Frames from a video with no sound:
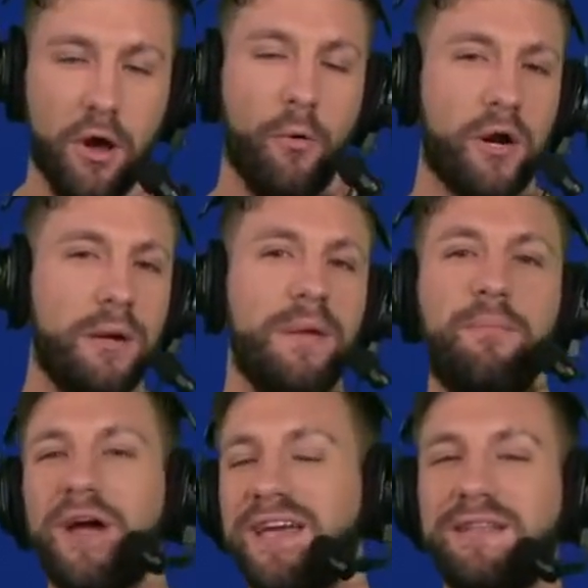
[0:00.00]
We're going to be
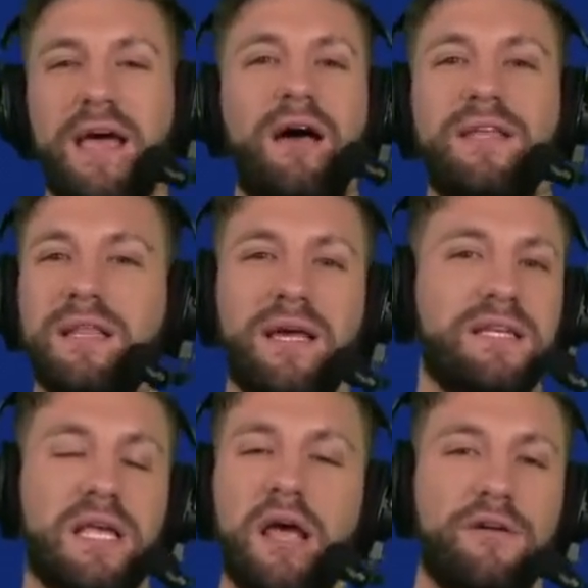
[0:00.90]
breaking down the
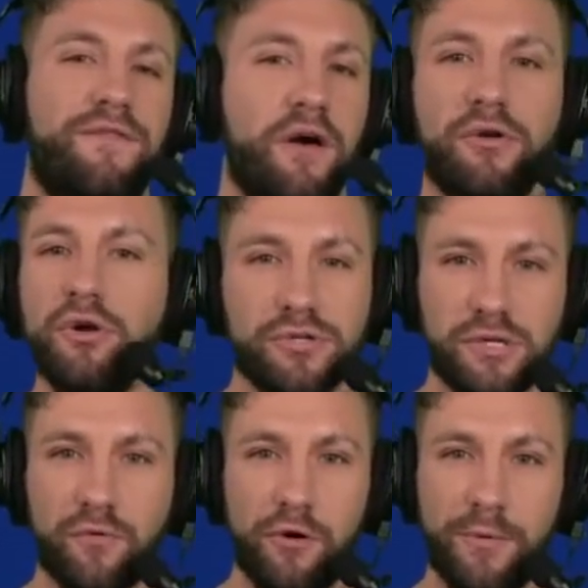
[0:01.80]
latest NFL news
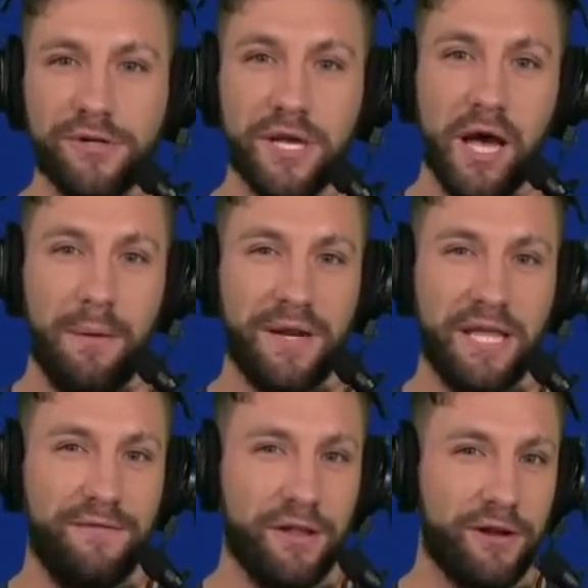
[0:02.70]
and rumors. I'm going to
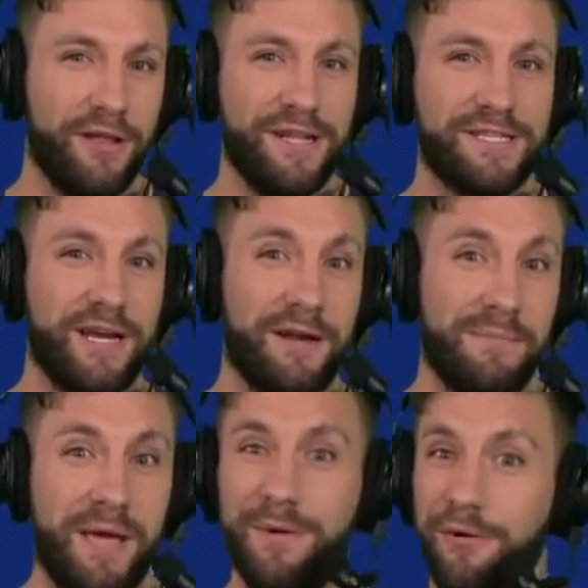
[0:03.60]
give you a little insight on
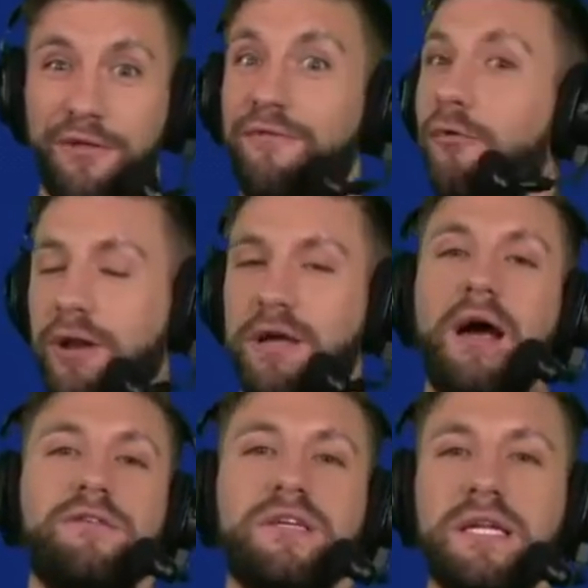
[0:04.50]
maybe who the
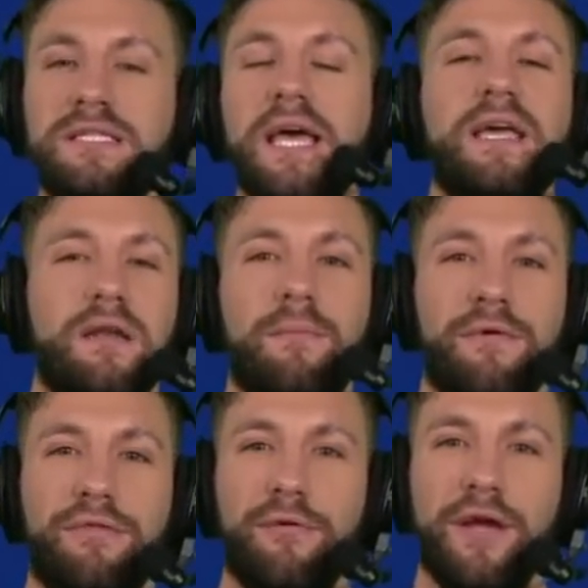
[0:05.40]
49ers are going to take at
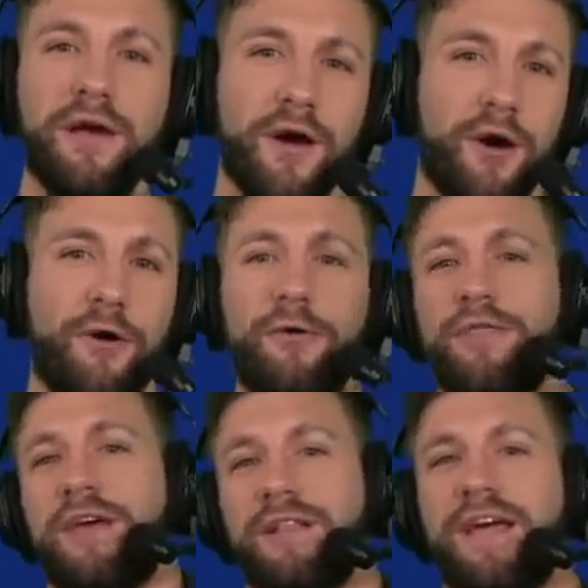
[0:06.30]
number 3, who are
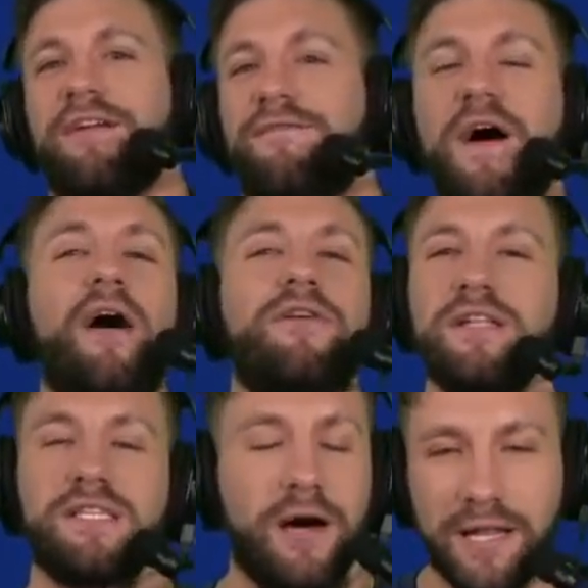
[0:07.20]
the Atlanta
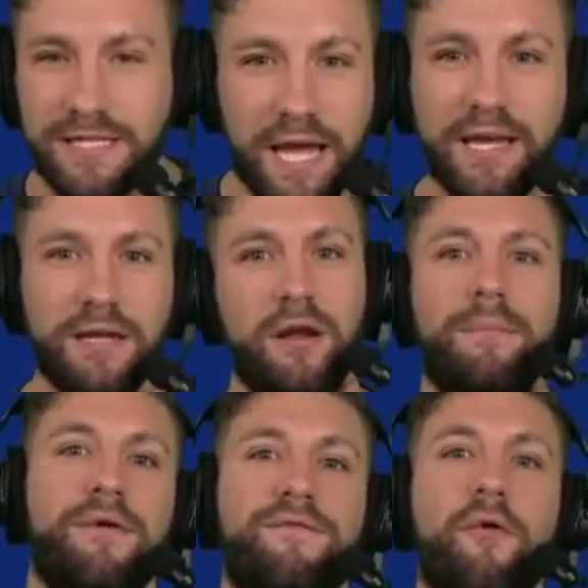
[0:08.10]
Falcons going to take at
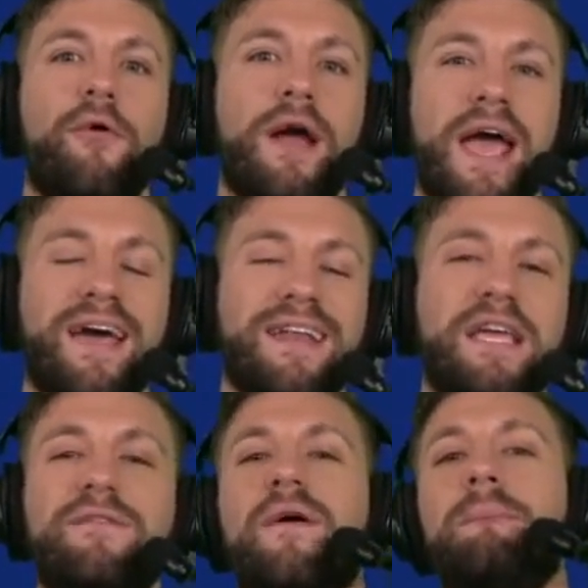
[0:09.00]
number 4, and
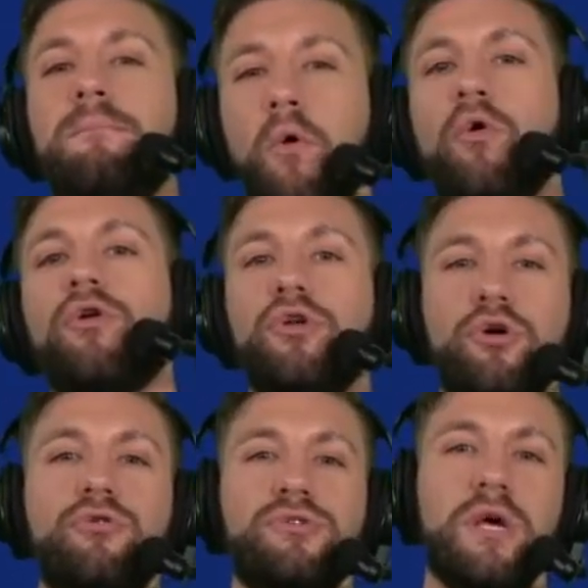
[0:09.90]
even more
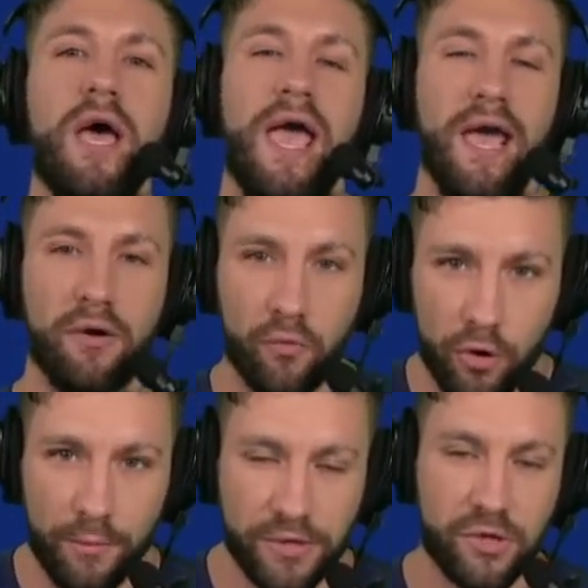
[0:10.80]
news and
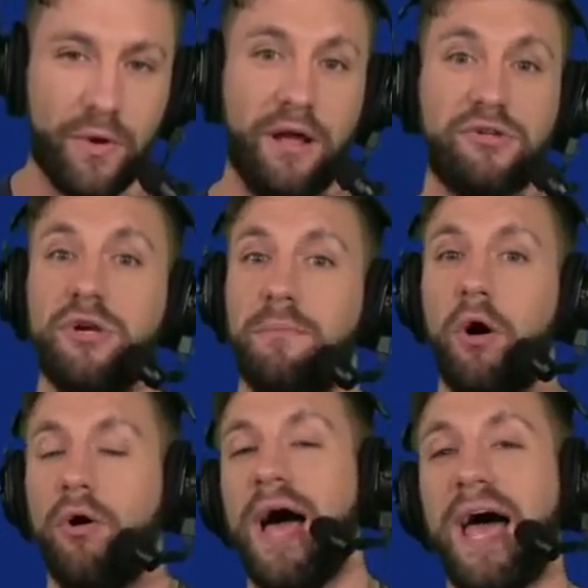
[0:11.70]
rumors around
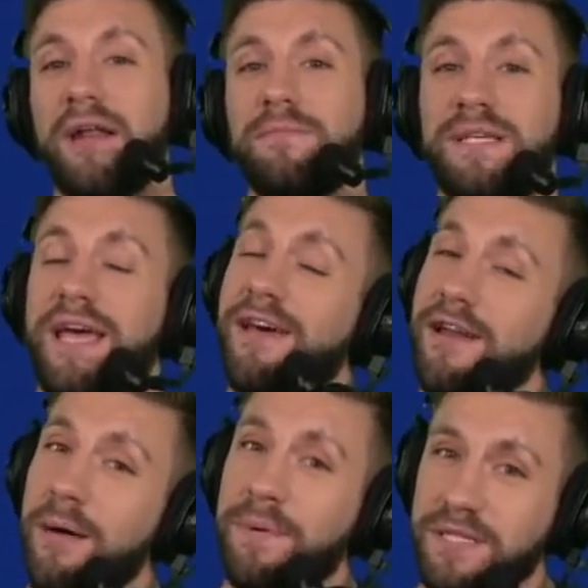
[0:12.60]
Jamal Adams and
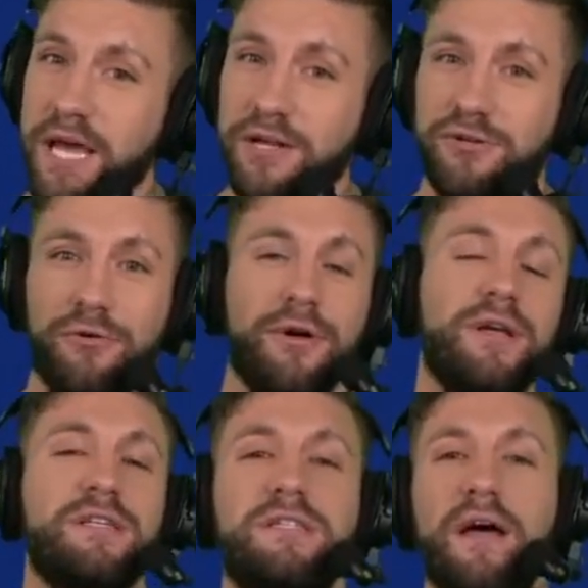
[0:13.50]
a potential
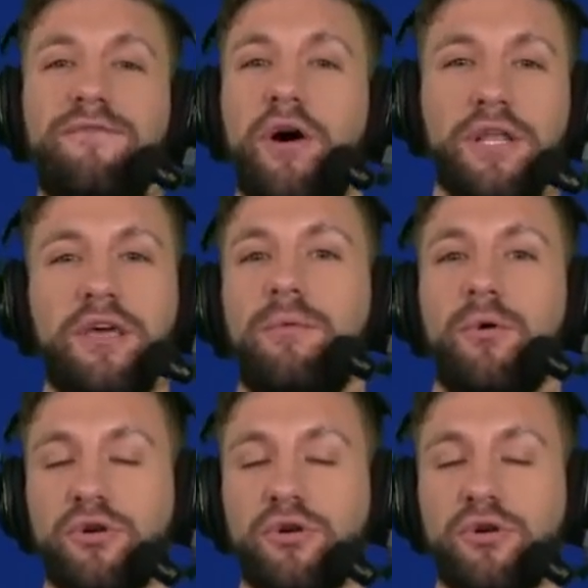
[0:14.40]
Stephon Gilmore